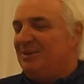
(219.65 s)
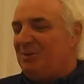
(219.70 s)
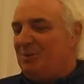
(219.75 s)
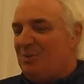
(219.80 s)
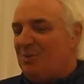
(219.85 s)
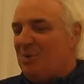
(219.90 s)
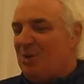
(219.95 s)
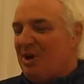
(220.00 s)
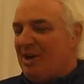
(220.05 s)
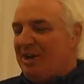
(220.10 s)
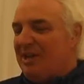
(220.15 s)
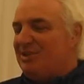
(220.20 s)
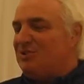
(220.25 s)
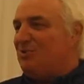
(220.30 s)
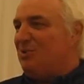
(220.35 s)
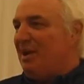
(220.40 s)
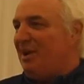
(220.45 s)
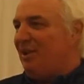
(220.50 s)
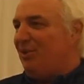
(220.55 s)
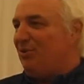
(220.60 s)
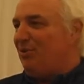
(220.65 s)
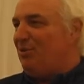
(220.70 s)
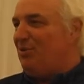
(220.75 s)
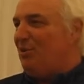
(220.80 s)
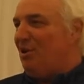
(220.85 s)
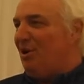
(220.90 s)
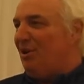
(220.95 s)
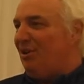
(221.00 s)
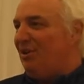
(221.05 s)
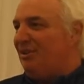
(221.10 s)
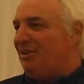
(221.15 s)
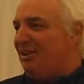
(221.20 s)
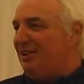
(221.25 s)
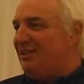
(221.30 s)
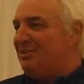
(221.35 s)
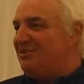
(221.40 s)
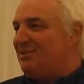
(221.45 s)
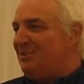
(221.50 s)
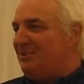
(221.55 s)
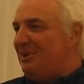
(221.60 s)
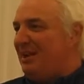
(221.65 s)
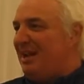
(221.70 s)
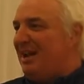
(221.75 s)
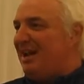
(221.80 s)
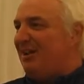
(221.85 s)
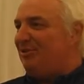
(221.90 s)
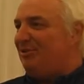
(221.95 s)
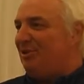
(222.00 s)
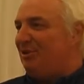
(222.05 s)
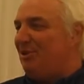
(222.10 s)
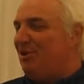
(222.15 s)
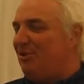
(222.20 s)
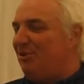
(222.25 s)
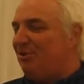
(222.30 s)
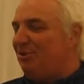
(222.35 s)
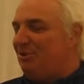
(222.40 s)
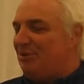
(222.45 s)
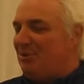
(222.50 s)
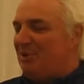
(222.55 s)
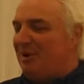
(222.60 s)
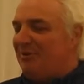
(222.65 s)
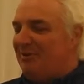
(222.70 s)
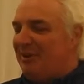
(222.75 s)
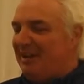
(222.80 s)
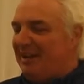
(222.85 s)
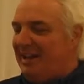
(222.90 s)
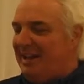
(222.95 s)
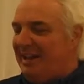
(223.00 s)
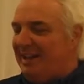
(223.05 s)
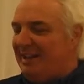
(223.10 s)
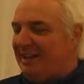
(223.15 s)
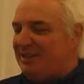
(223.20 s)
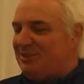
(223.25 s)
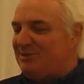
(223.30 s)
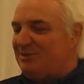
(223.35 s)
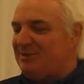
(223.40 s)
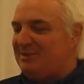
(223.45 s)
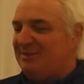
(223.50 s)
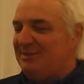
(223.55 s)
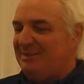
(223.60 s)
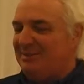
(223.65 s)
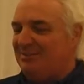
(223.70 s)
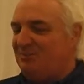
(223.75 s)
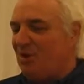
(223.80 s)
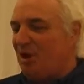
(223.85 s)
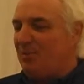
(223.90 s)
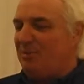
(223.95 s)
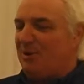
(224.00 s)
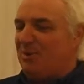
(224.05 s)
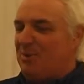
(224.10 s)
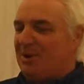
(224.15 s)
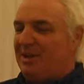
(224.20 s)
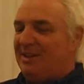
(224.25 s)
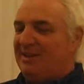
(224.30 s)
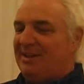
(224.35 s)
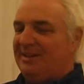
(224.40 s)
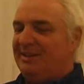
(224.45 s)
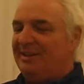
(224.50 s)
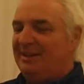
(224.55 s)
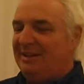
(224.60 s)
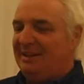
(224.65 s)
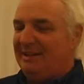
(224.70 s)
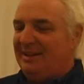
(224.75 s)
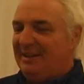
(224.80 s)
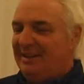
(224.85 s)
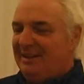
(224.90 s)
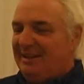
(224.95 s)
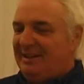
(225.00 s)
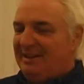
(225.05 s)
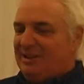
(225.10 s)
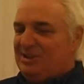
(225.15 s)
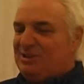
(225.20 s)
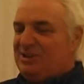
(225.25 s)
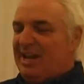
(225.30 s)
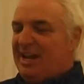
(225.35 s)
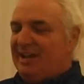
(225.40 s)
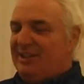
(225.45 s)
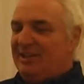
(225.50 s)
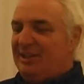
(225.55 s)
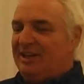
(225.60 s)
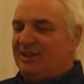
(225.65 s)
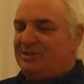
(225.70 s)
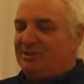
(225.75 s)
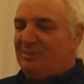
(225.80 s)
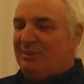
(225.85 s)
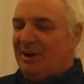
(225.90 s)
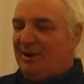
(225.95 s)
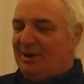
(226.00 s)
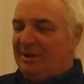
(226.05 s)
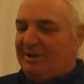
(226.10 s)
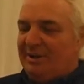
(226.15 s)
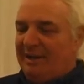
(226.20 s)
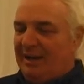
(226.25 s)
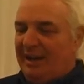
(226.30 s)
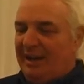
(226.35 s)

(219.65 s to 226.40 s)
work his way through all the things that we have to go through every day. That's probably one of the sad things about it.